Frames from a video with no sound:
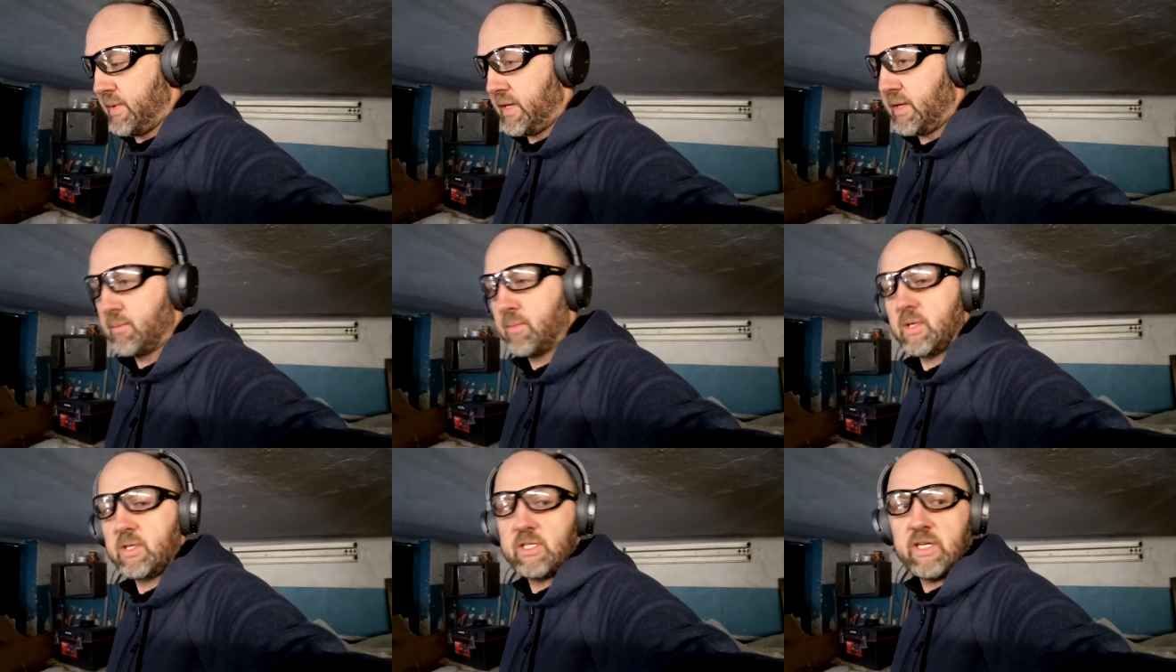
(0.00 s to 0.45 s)

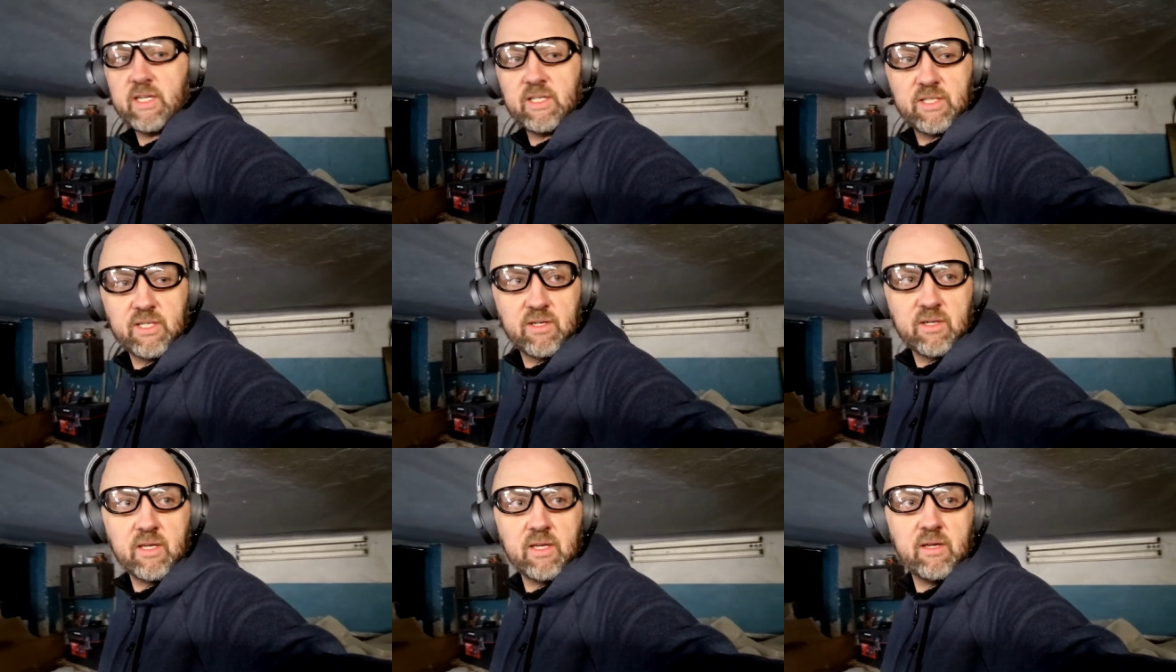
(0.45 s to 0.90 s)
make it much
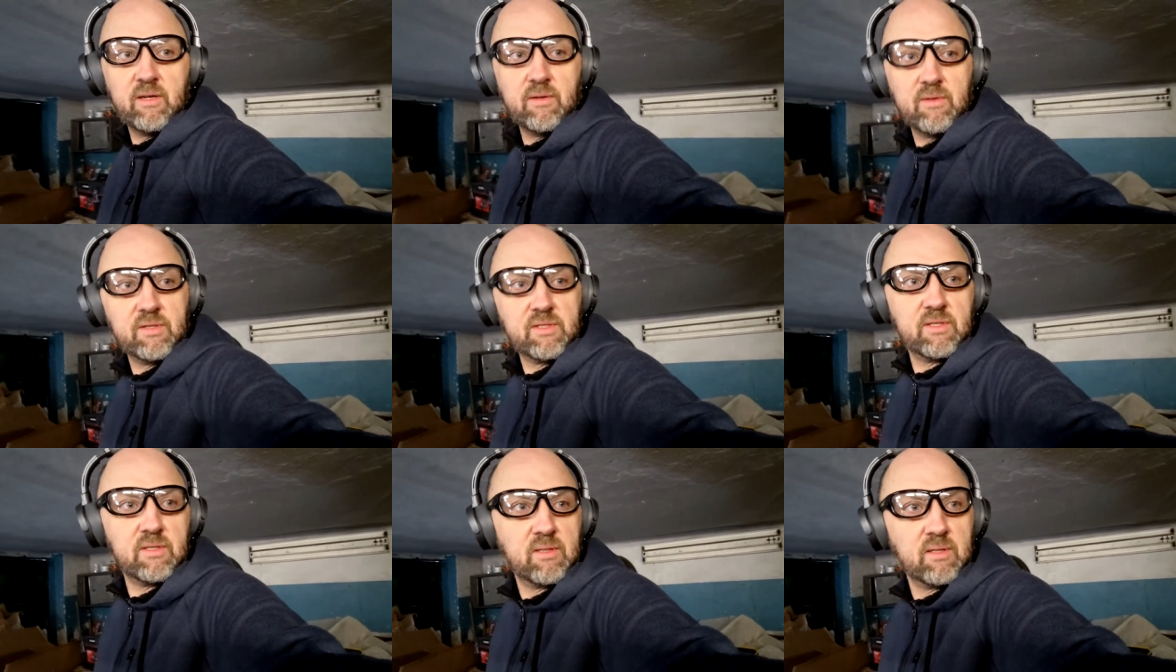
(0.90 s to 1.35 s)
easier to
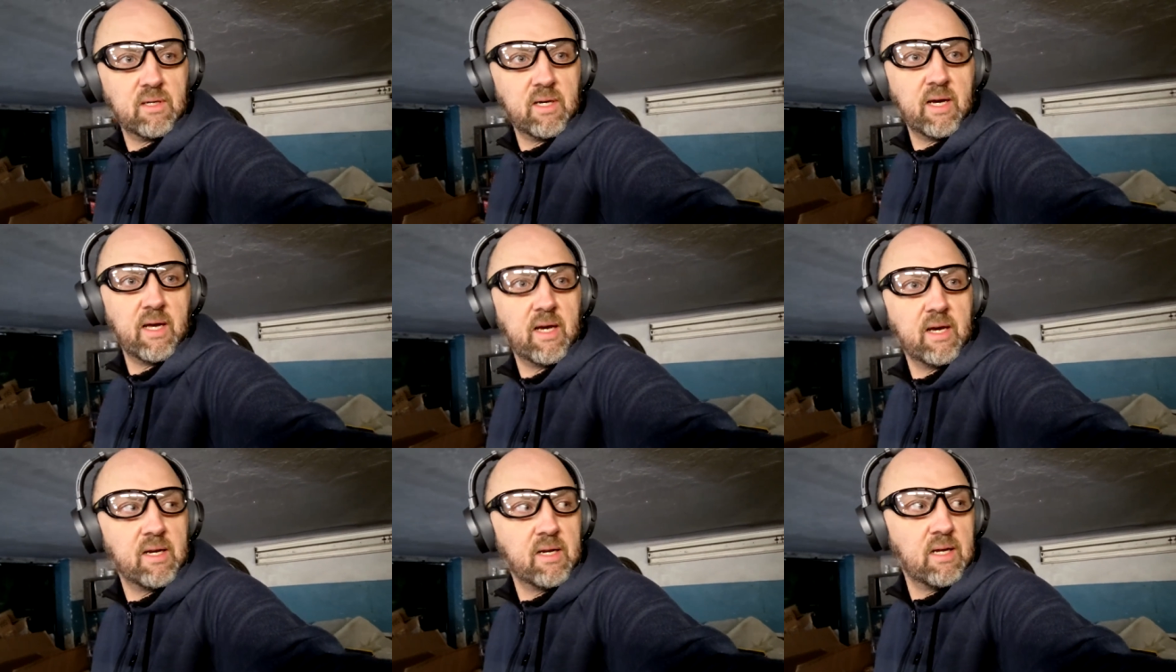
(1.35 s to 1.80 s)
use
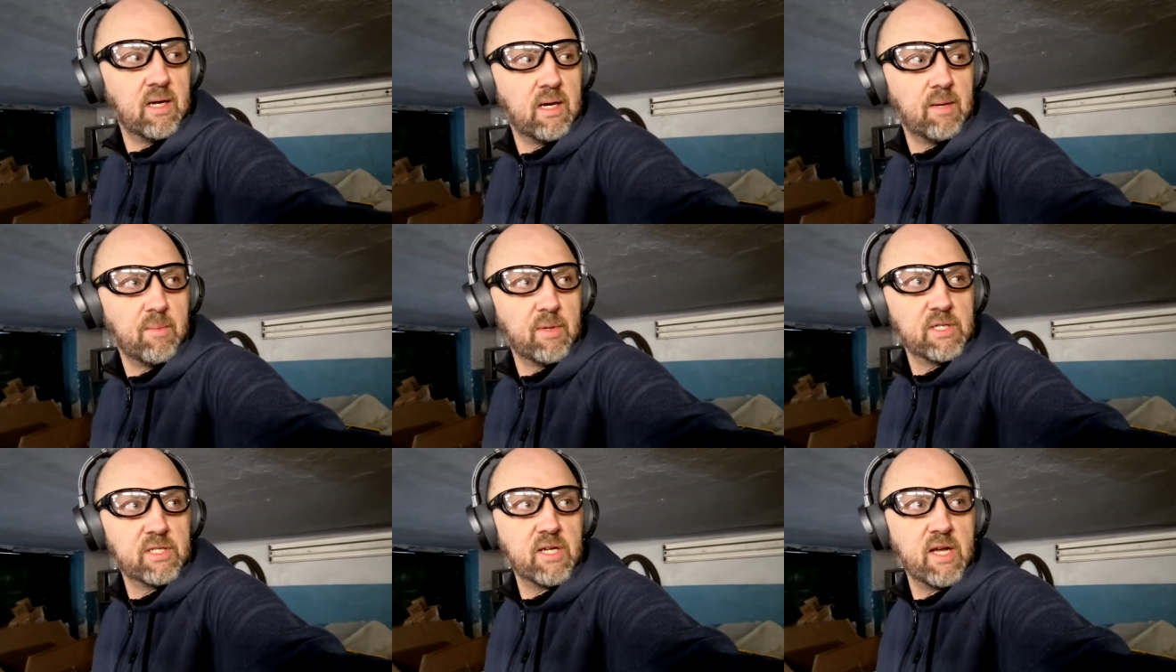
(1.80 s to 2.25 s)
and
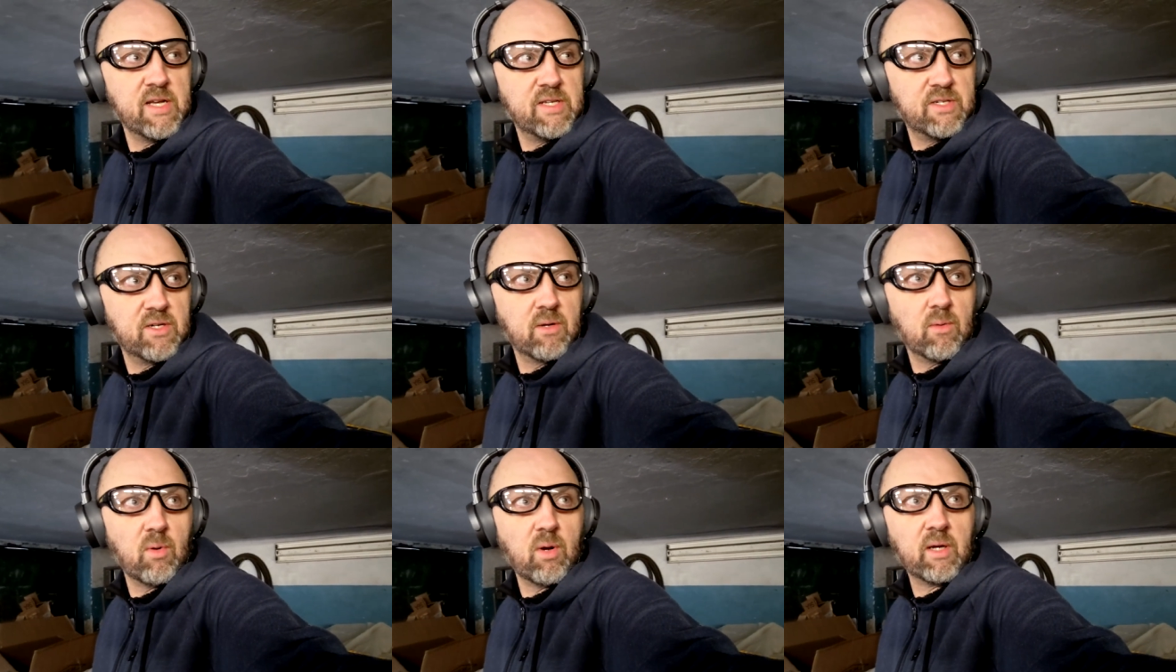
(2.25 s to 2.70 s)
uh, much
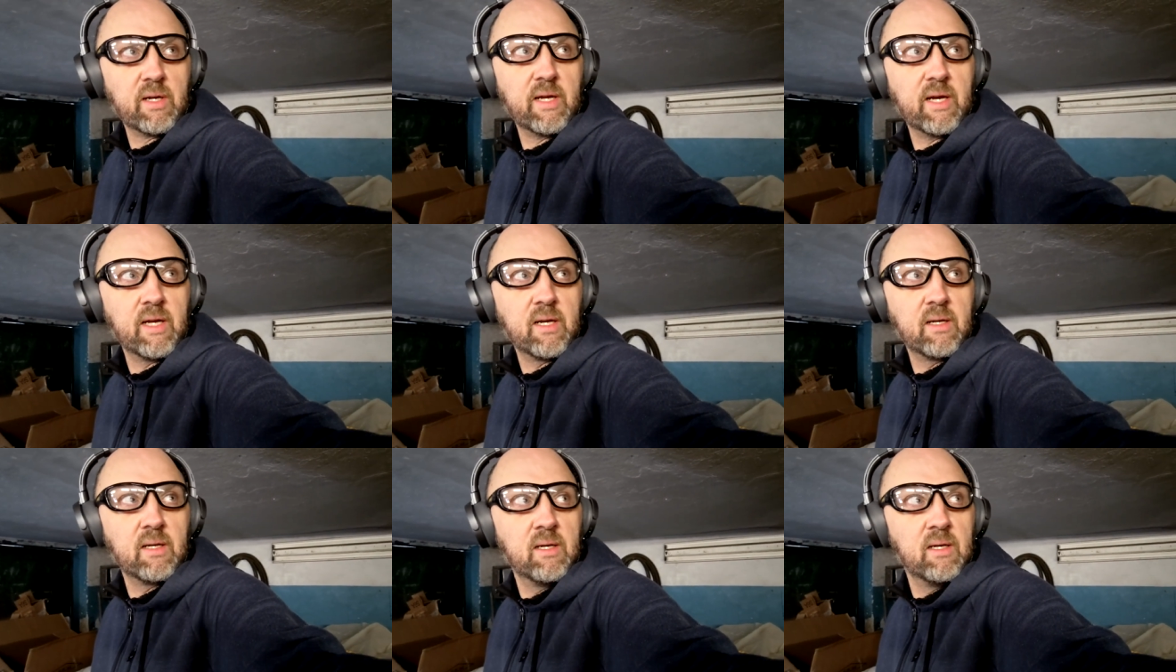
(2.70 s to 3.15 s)
nicer to work
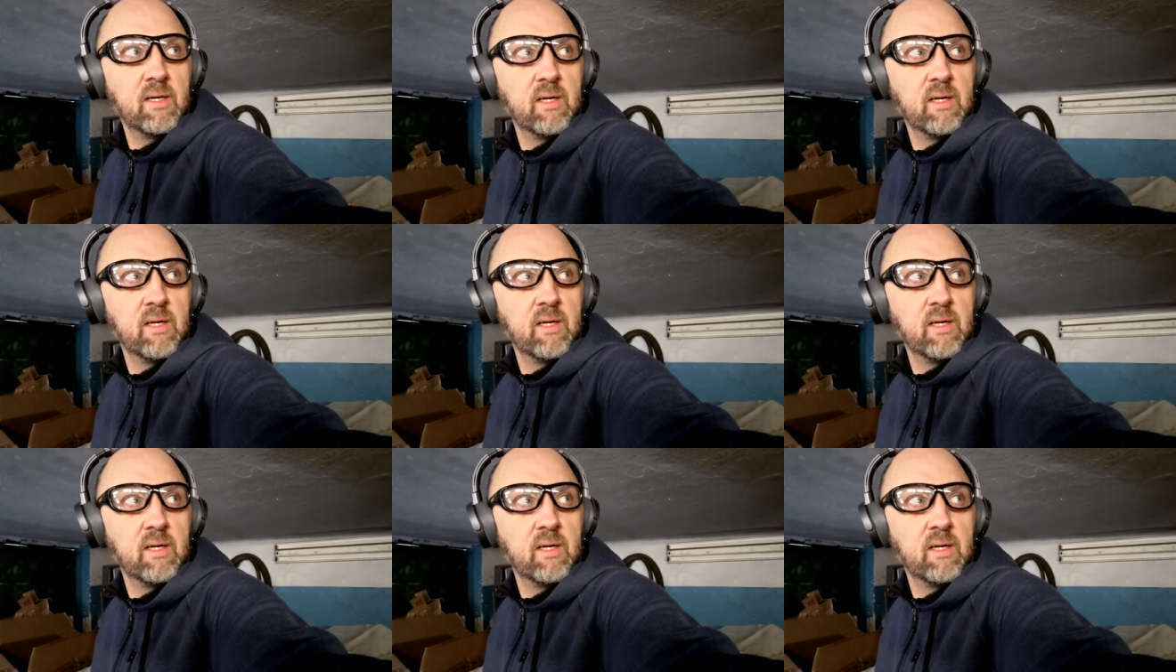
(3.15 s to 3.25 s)
in.